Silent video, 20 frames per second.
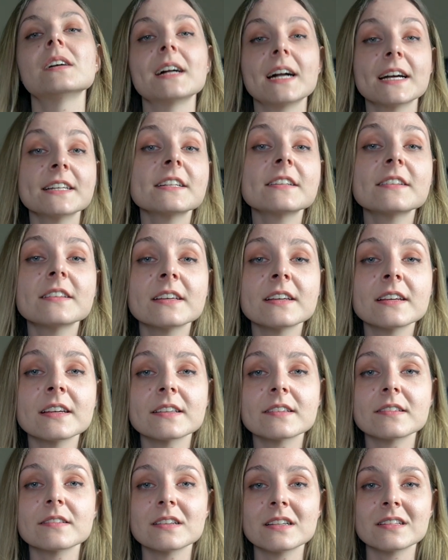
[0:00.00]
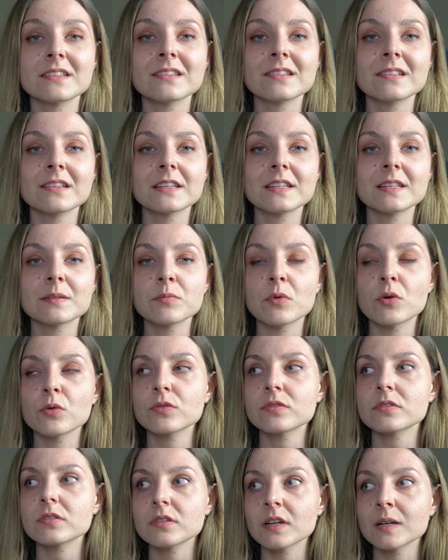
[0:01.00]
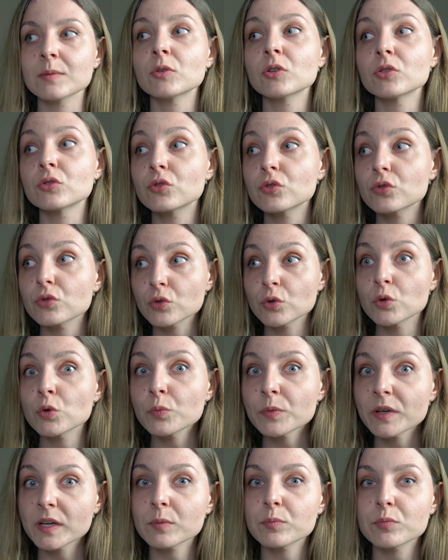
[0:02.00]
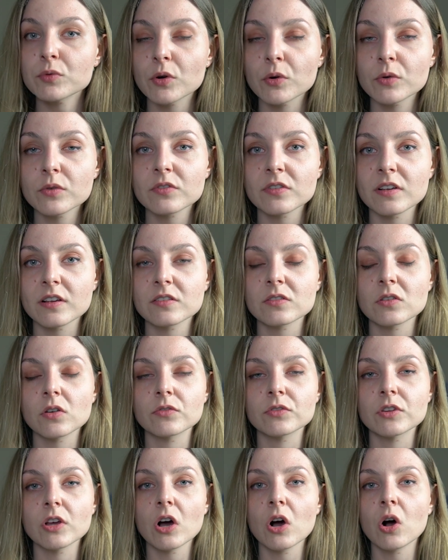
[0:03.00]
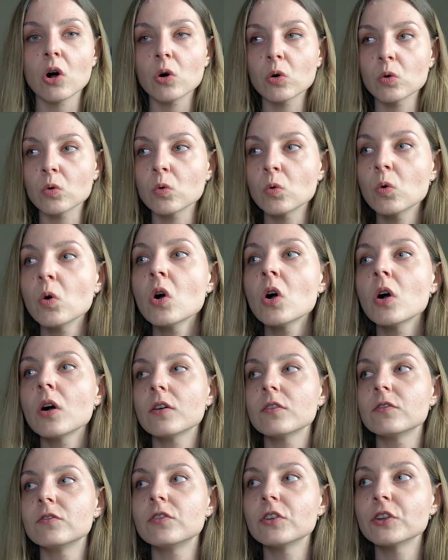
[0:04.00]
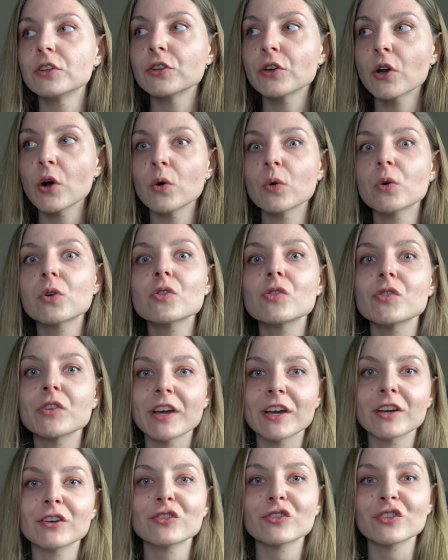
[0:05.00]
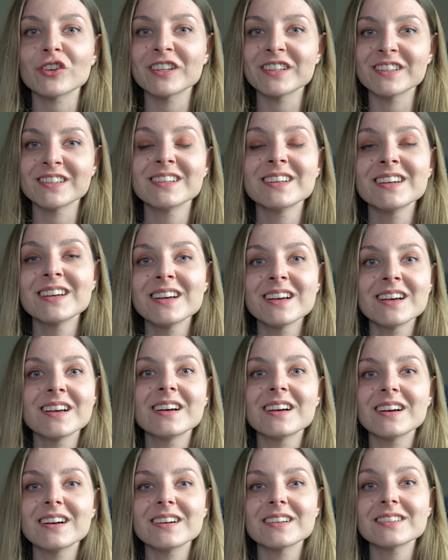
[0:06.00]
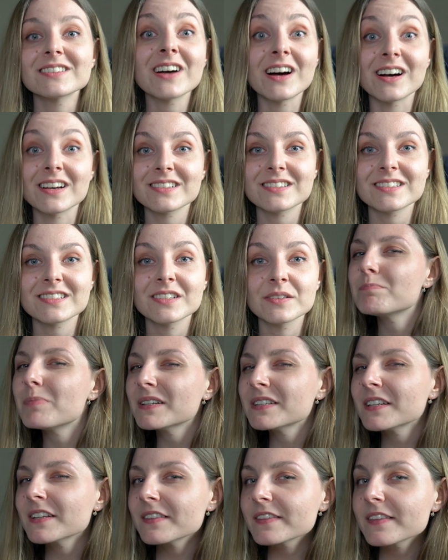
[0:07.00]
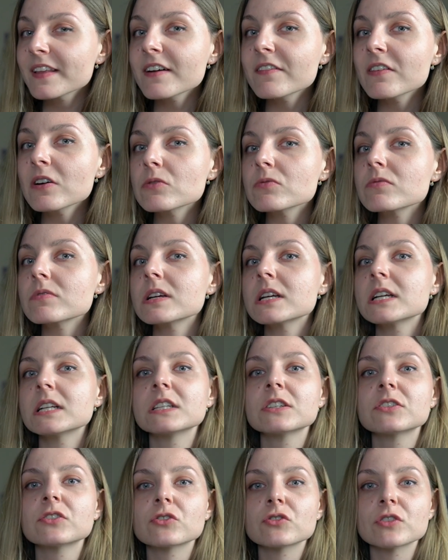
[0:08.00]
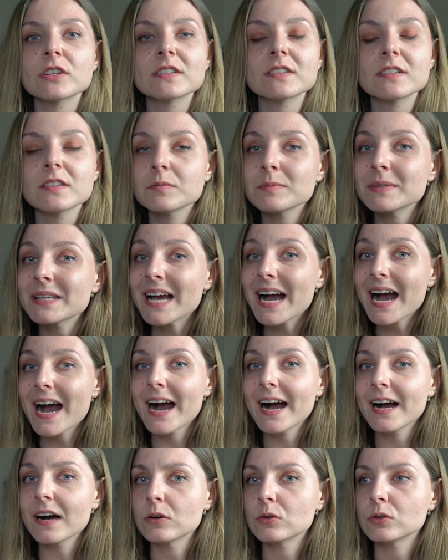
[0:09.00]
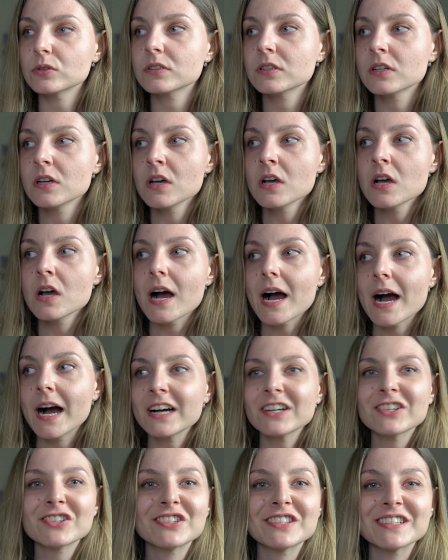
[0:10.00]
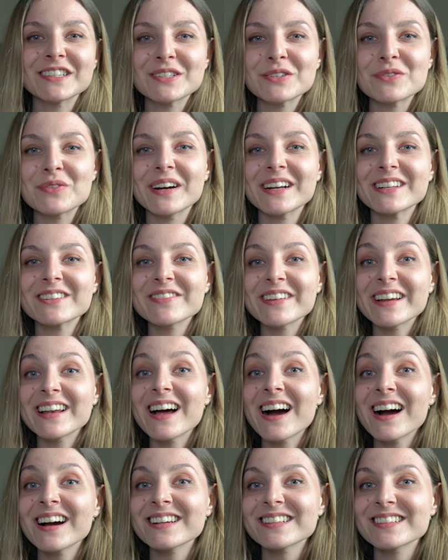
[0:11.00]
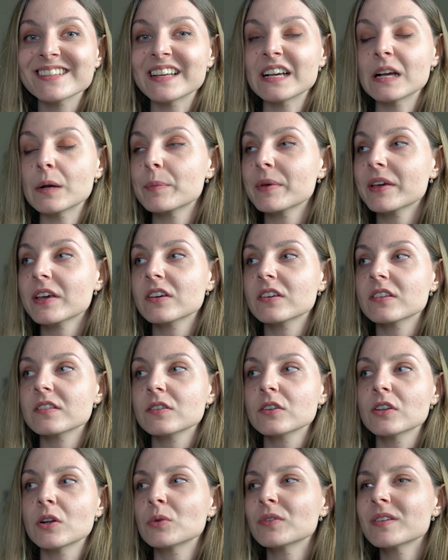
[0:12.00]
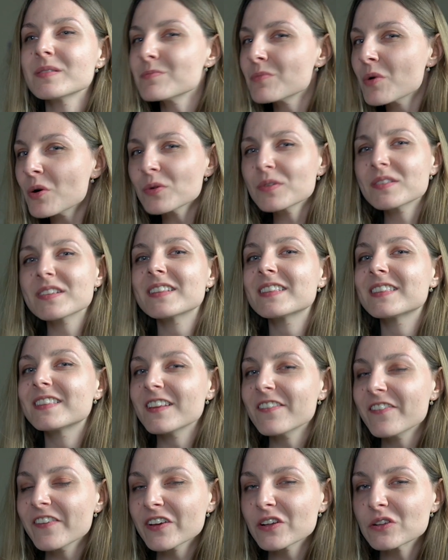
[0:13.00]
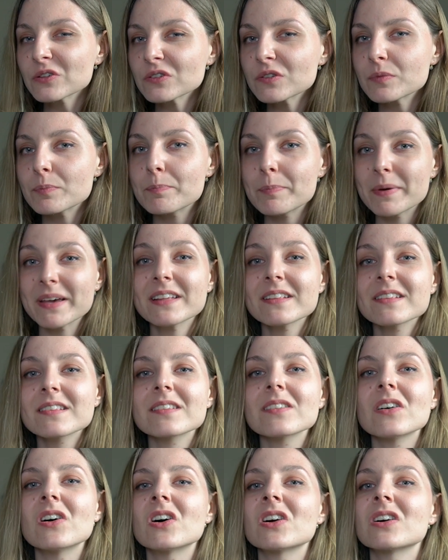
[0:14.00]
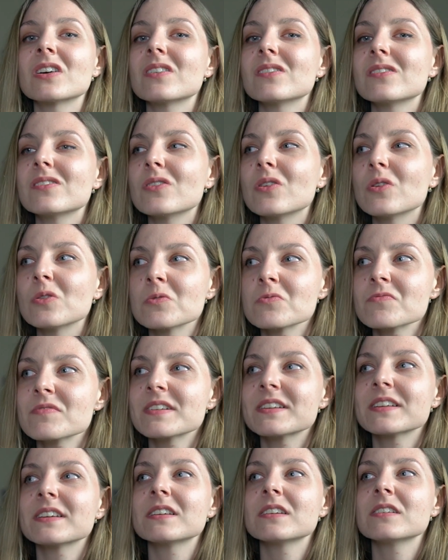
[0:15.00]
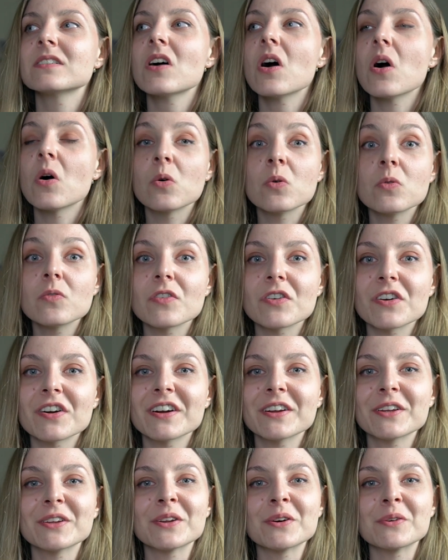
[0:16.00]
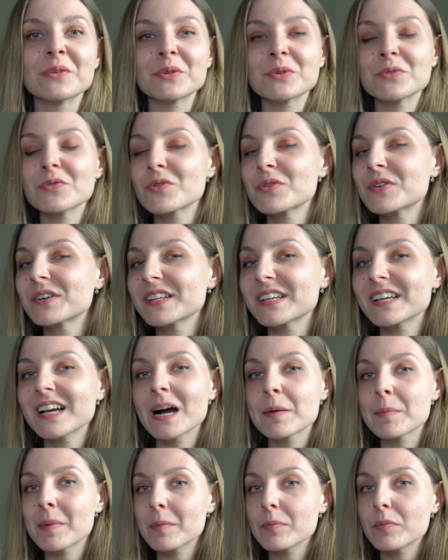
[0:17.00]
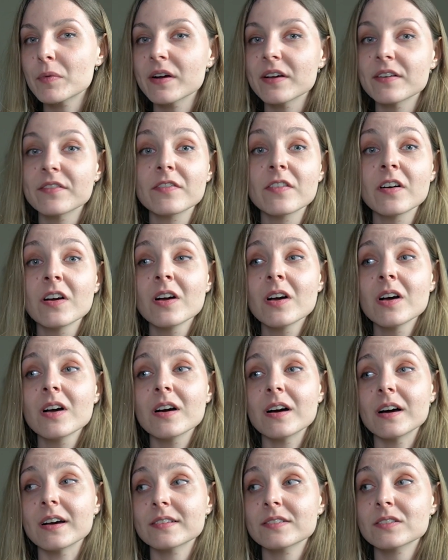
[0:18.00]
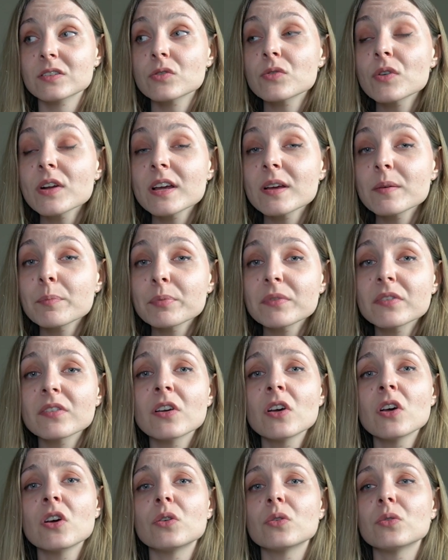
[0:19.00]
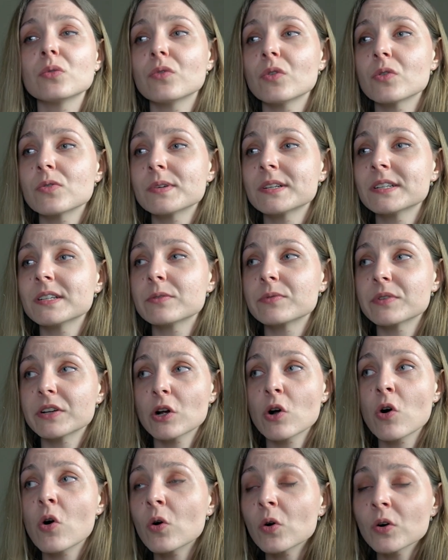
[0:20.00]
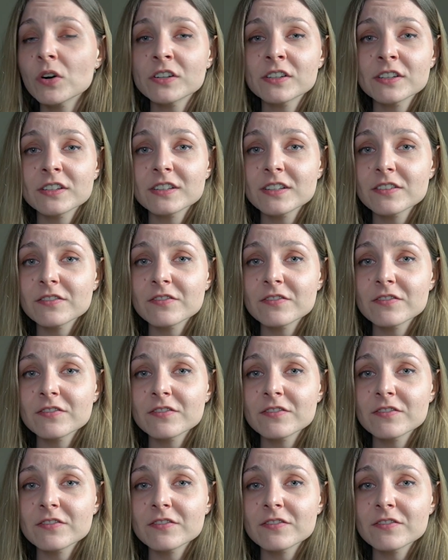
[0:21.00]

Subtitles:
Editing is certainly the most time-consuming process of the whole video creation task, but it never really stresses me out. Actually, it's quite relaxing because, you know, the most difficult bits are already over. You know, you've already come up with a script, you've already recorded the